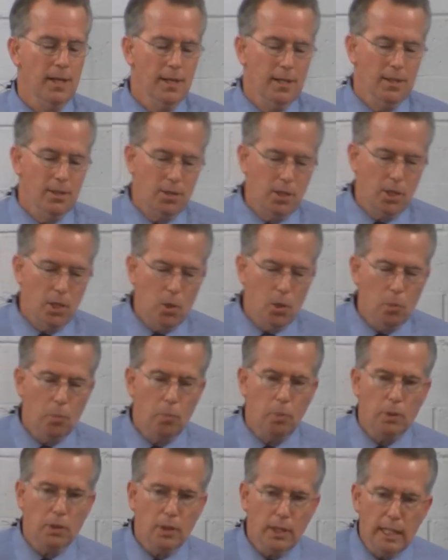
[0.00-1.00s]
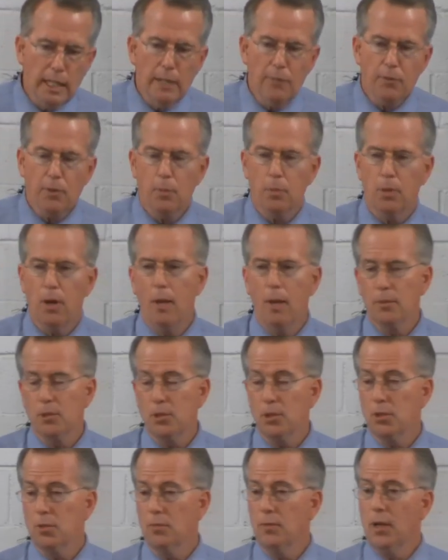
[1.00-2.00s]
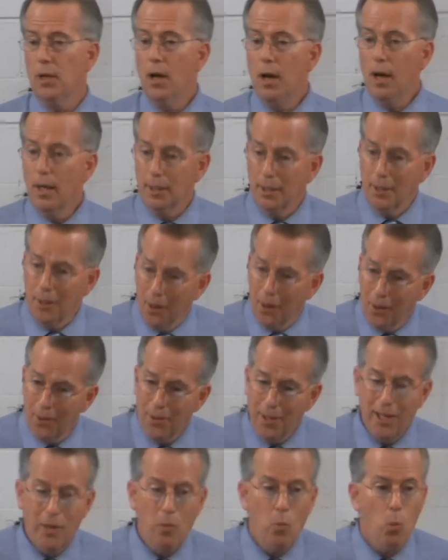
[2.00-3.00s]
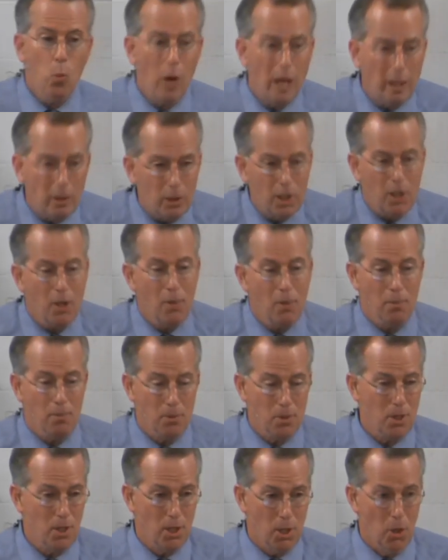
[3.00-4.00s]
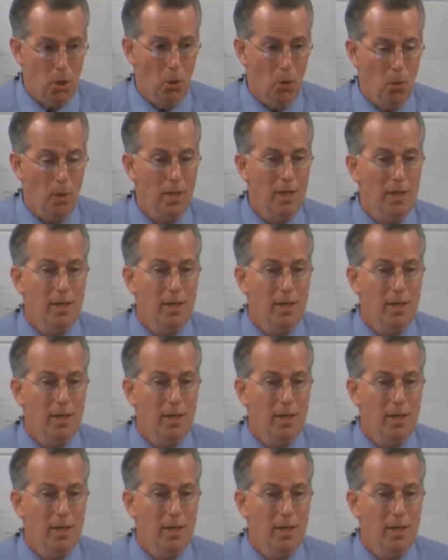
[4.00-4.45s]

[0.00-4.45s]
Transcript: Do you believe the promises of God and are they welcome to you?